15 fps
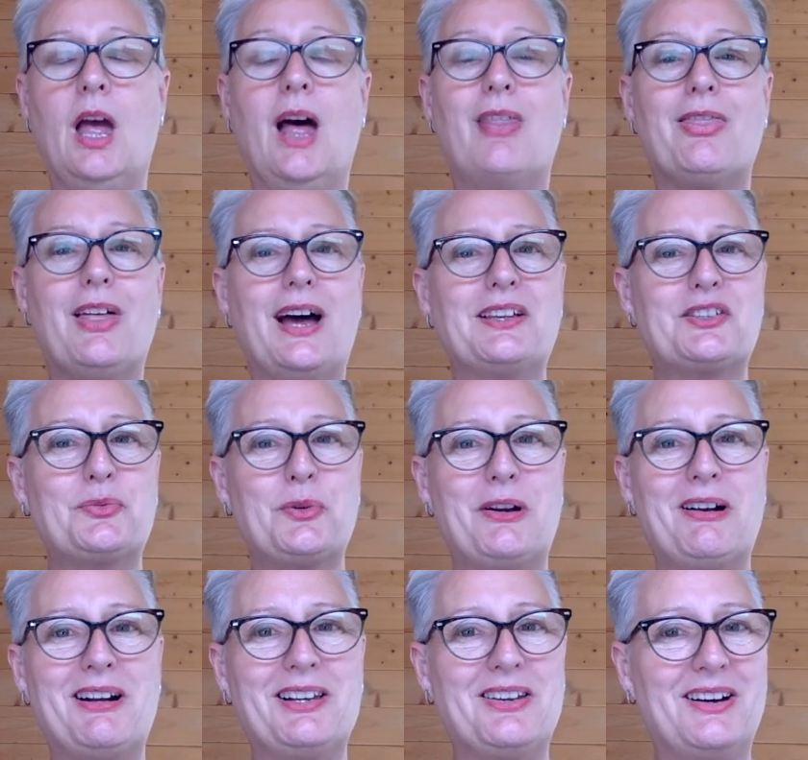That's where
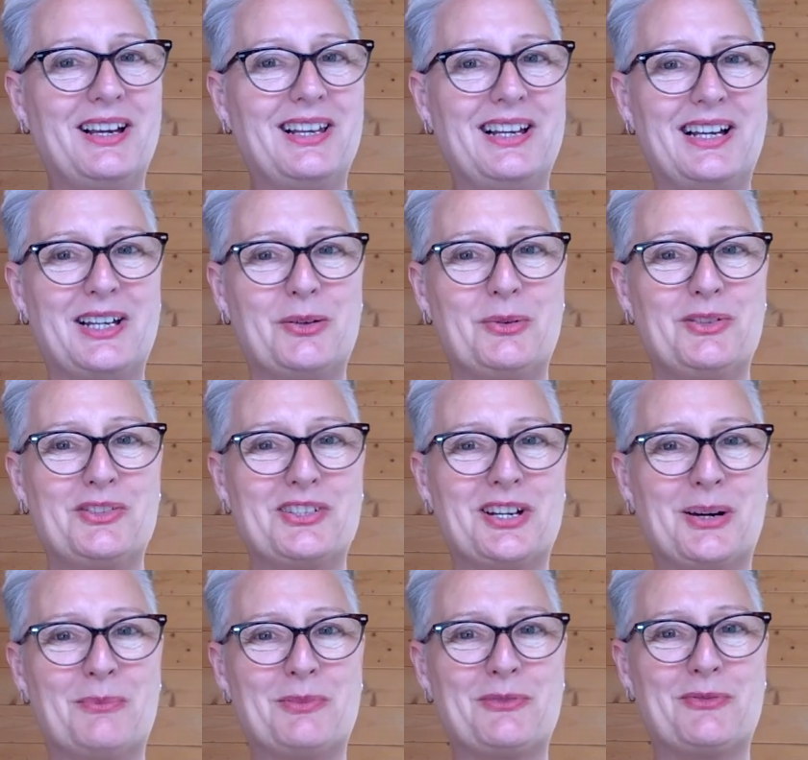our light language
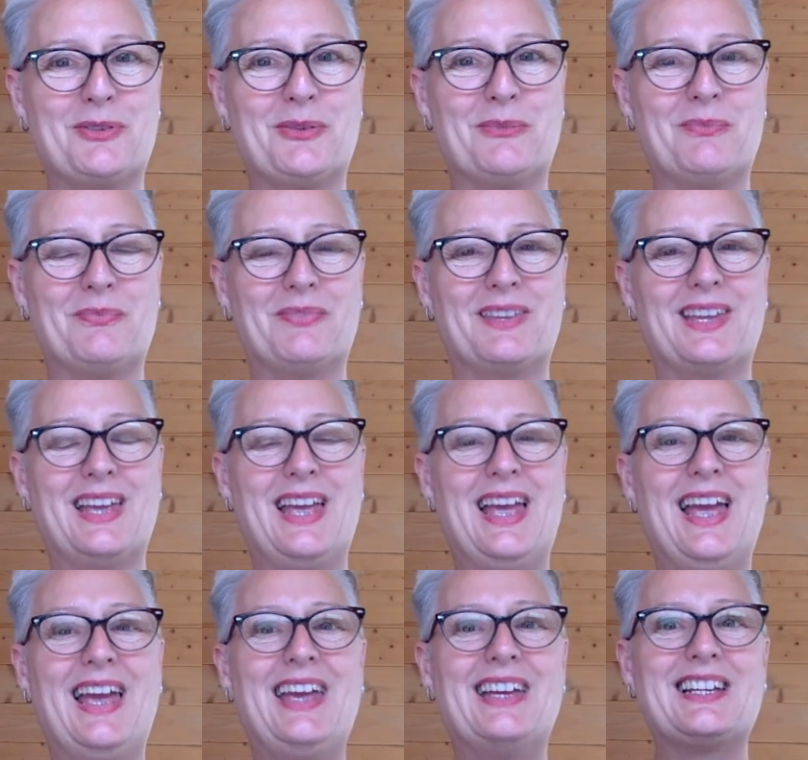comes from.
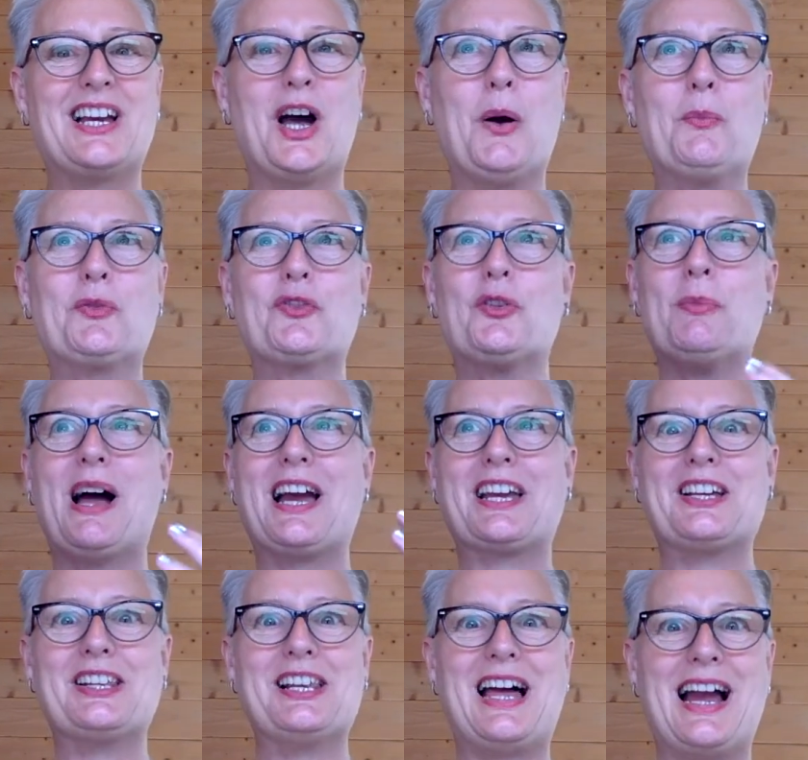It comes from our
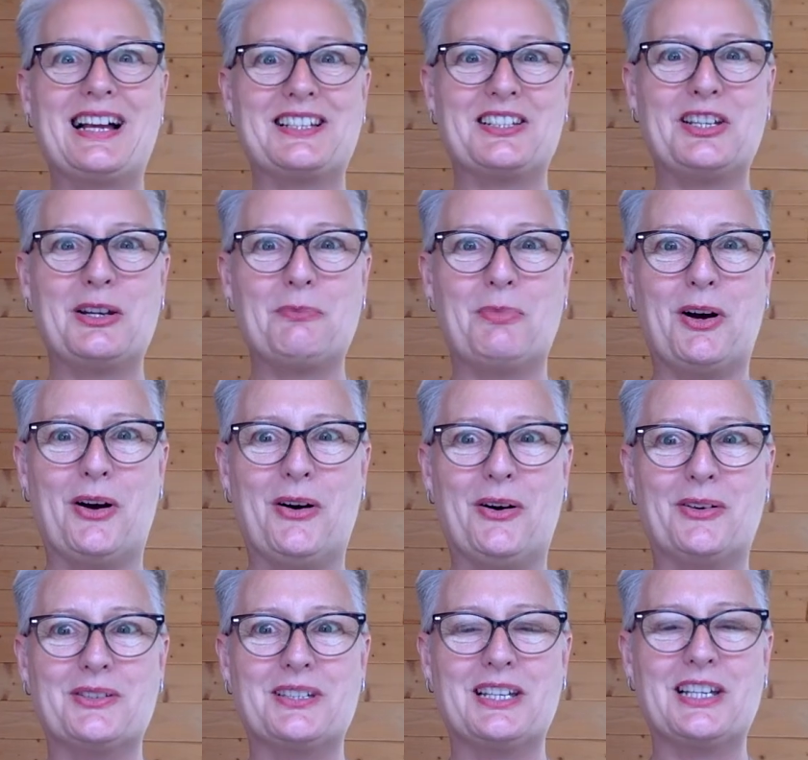galactic
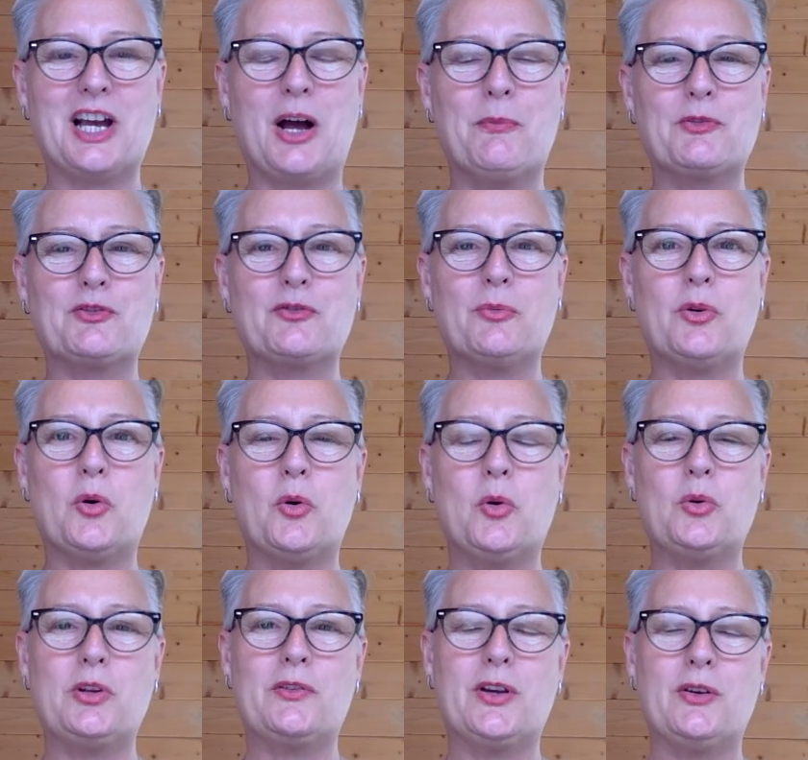past. It comes from
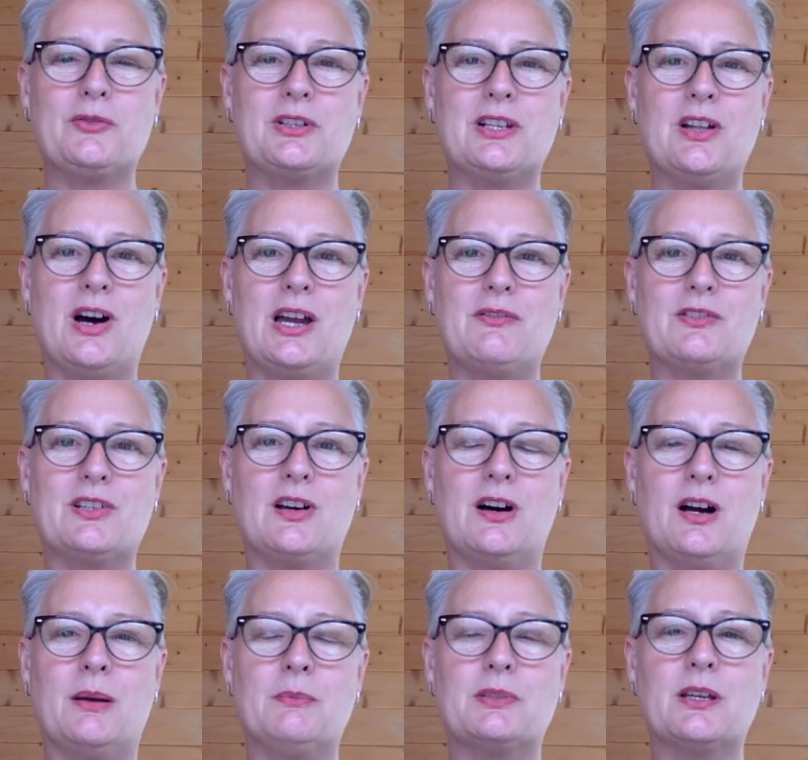all of those
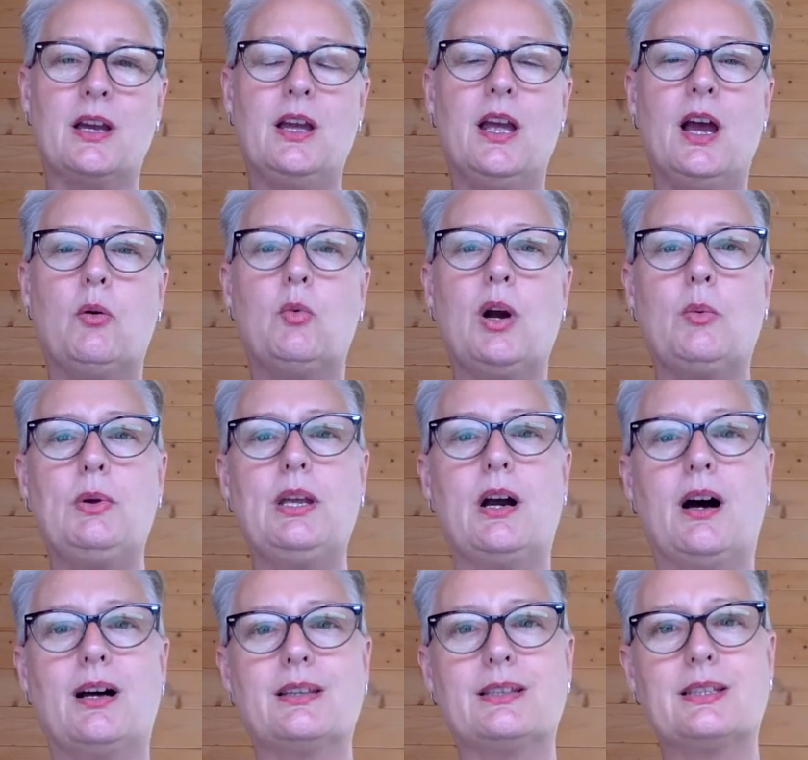lifetimes where we
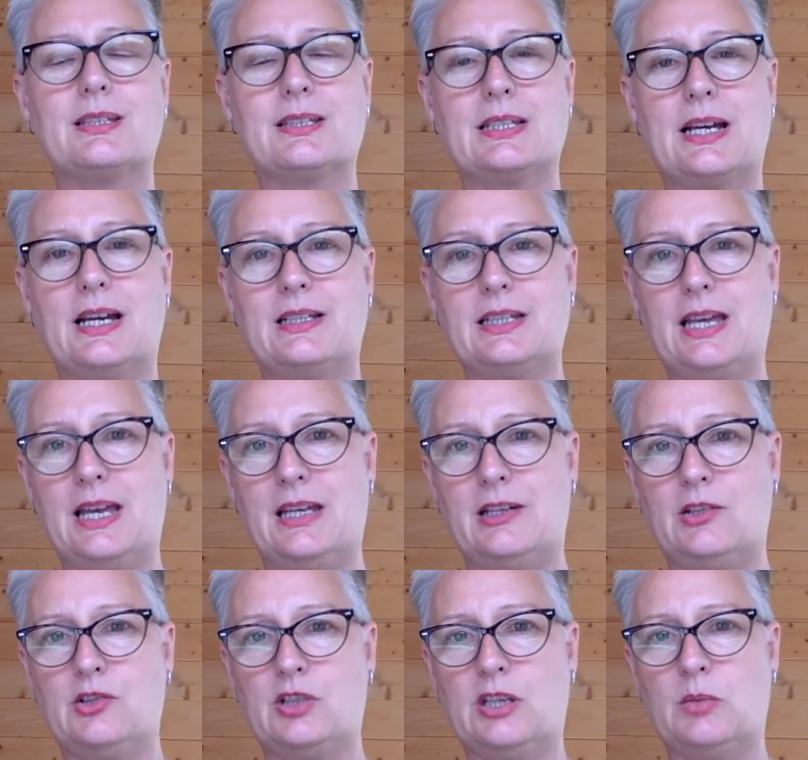understand
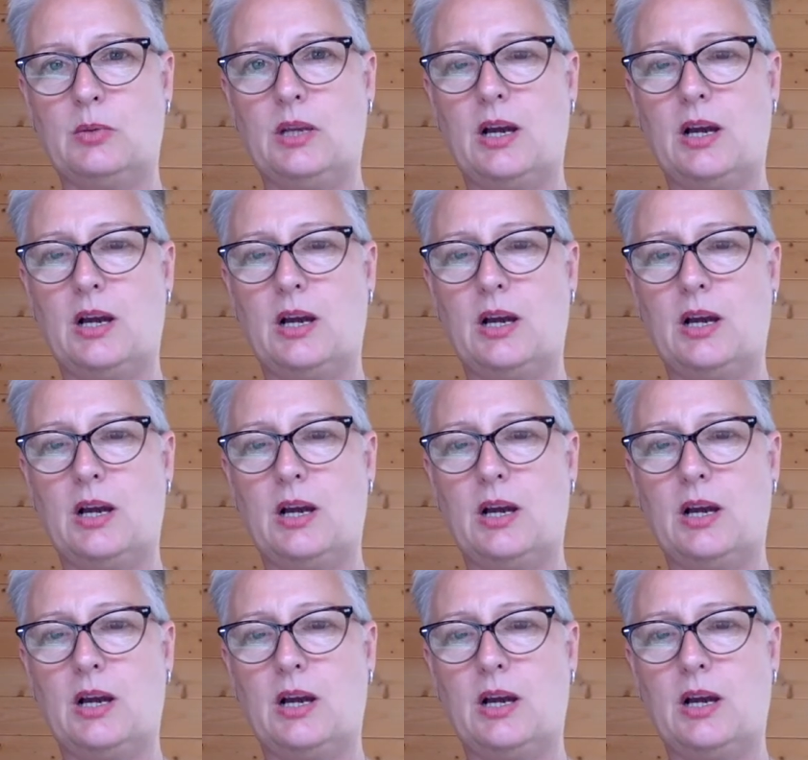energy, we